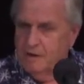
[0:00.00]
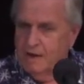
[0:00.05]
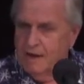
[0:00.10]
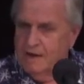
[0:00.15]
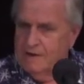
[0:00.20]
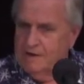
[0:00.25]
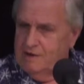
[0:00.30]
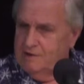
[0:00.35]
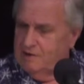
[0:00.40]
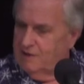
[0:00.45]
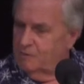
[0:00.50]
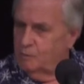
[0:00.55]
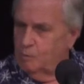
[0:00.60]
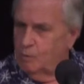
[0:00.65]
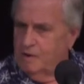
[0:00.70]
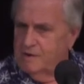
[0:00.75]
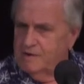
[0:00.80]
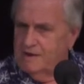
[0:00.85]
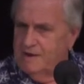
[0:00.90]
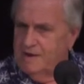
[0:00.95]
And he didn't
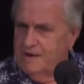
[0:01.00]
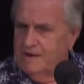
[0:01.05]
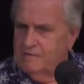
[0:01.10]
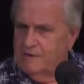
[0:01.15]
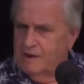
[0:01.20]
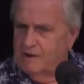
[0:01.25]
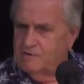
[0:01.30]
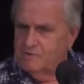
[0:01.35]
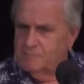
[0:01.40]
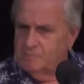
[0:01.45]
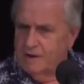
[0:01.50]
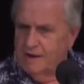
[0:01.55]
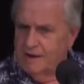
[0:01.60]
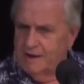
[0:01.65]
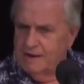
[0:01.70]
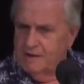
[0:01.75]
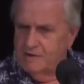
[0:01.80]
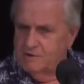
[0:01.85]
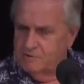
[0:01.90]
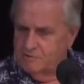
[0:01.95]
want any of those
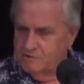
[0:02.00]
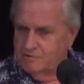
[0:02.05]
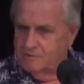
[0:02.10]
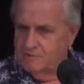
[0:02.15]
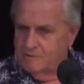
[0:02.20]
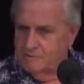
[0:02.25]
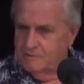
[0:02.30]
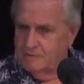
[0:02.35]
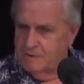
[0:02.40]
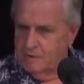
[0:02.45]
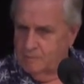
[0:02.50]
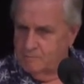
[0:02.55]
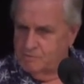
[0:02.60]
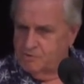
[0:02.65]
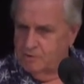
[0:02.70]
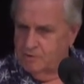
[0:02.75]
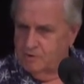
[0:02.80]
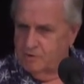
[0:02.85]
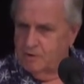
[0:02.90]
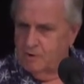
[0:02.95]
players I'm
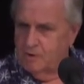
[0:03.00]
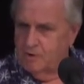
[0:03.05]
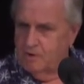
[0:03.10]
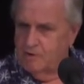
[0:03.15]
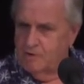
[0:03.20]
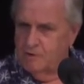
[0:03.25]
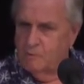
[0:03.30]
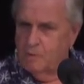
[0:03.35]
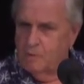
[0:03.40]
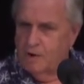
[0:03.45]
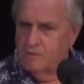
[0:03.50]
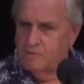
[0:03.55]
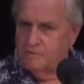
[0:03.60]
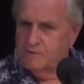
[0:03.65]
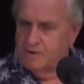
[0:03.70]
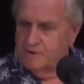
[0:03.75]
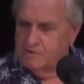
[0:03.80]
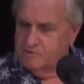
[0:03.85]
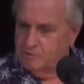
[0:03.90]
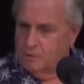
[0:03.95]
sure the guy who wrote
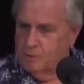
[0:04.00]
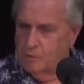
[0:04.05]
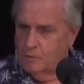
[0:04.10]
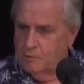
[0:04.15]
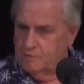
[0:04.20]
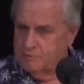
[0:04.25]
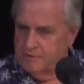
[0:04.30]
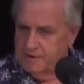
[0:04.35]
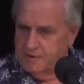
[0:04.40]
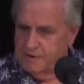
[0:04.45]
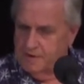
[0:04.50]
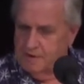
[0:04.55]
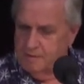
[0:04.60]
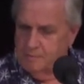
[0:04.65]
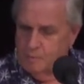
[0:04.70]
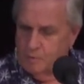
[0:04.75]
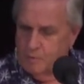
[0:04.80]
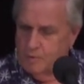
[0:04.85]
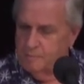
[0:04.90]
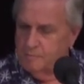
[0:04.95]
the score for the
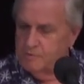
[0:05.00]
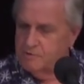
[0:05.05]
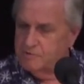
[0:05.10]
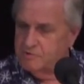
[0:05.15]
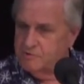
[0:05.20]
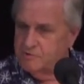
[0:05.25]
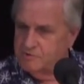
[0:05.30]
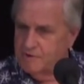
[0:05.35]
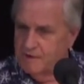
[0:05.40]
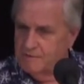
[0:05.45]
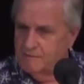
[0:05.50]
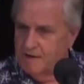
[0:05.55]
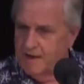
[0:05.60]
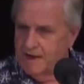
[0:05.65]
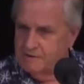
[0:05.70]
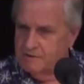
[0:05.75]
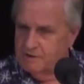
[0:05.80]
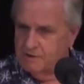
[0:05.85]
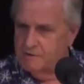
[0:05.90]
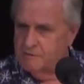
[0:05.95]
marimbas, because he had
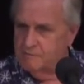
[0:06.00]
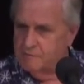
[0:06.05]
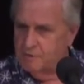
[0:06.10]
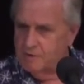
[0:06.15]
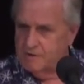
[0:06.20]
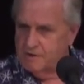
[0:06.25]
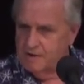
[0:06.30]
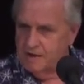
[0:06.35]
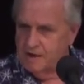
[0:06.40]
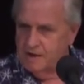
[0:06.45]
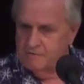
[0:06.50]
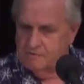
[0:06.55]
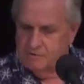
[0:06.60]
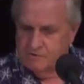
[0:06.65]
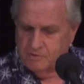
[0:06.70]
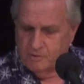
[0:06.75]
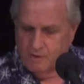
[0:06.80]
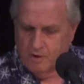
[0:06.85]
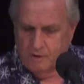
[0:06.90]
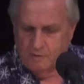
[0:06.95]
to convert it over
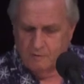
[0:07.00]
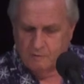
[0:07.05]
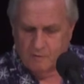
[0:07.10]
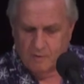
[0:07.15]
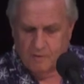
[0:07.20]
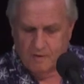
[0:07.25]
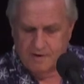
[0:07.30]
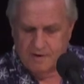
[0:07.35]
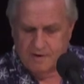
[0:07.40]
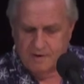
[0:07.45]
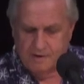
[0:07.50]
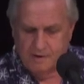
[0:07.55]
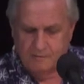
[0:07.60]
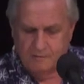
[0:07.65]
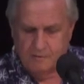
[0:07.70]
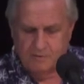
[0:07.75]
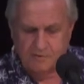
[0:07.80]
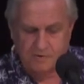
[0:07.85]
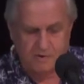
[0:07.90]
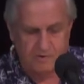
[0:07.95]
to a whole variety of
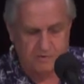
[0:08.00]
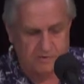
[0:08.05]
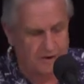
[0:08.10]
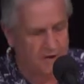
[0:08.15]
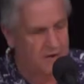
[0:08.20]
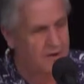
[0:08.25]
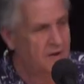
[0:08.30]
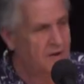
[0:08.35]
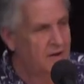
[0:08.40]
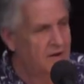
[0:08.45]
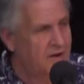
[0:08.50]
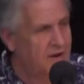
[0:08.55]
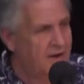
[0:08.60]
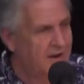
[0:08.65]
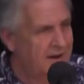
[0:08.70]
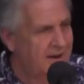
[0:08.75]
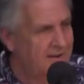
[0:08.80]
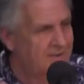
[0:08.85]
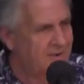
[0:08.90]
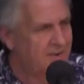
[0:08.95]
differences,
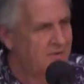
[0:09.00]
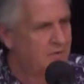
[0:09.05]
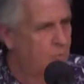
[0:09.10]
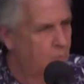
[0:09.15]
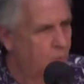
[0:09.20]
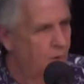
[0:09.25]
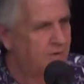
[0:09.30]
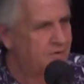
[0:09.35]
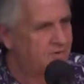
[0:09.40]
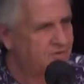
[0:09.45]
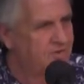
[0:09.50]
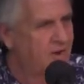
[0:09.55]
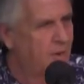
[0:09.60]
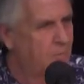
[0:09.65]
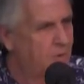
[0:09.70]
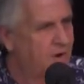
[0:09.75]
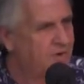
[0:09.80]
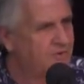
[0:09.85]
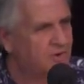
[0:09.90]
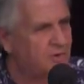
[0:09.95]
he didn't want
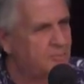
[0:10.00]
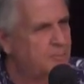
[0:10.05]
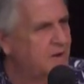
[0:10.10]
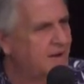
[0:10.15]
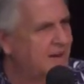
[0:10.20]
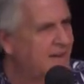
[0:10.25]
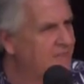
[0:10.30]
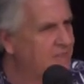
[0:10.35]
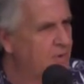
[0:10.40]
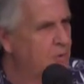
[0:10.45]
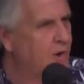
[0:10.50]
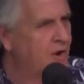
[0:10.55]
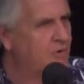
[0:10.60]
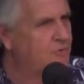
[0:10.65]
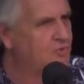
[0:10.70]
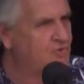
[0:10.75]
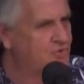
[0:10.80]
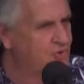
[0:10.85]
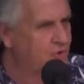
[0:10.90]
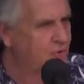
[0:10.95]
someone to play their
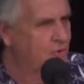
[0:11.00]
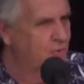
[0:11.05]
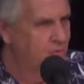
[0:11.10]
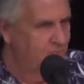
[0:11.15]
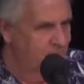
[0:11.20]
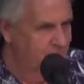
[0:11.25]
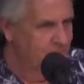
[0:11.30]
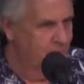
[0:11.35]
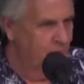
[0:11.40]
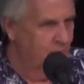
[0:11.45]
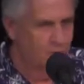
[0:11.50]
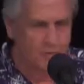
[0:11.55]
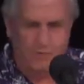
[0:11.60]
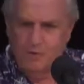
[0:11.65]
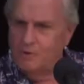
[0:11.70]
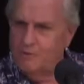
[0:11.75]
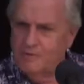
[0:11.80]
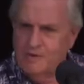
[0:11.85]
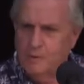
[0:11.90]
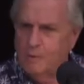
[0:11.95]
own tune or
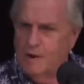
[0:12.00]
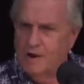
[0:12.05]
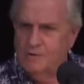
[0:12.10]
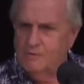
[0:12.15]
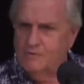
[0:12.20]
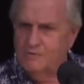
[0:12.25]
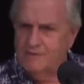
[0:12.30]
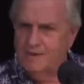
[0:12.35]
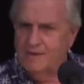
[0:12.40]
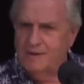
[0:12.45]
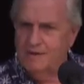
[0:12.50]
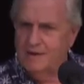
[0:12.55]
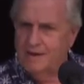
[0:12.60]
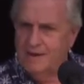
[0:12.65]
do their own thing.